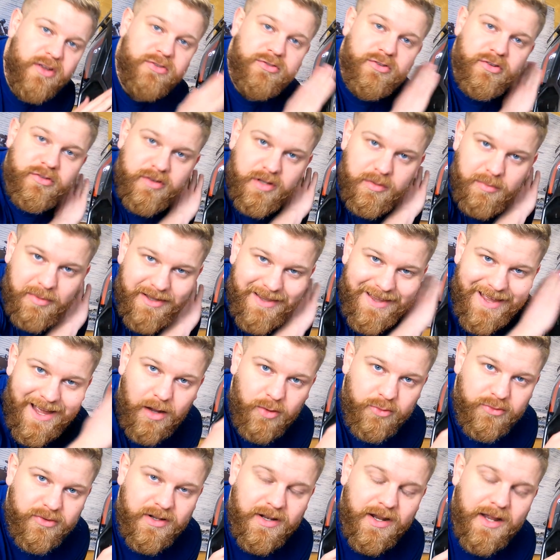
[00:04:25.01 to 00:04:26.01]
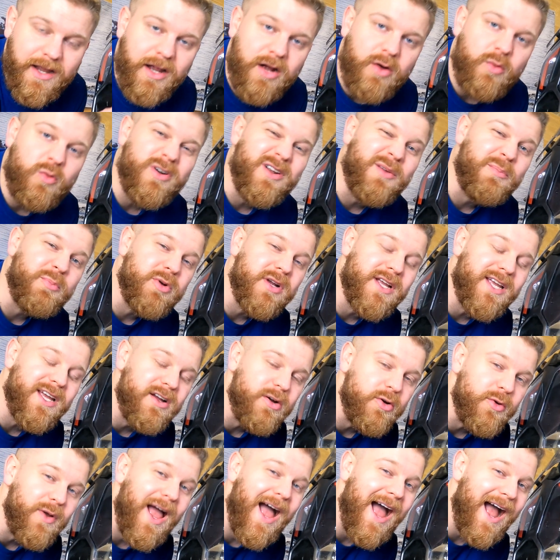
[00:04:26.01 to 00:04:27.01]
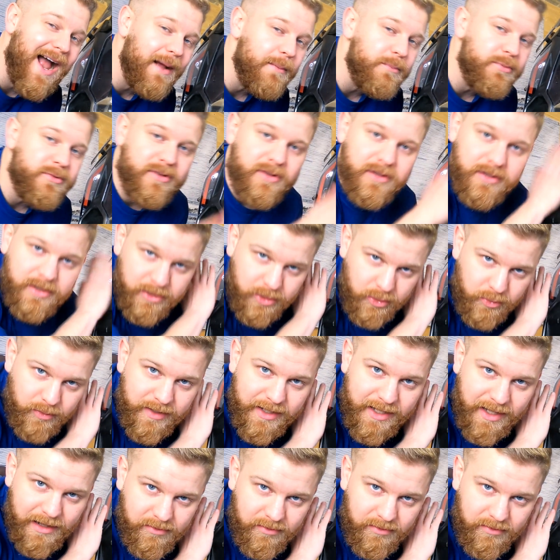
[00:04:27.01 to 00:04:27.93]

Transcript: It's just going to be the outer layer. I want to coat absolutely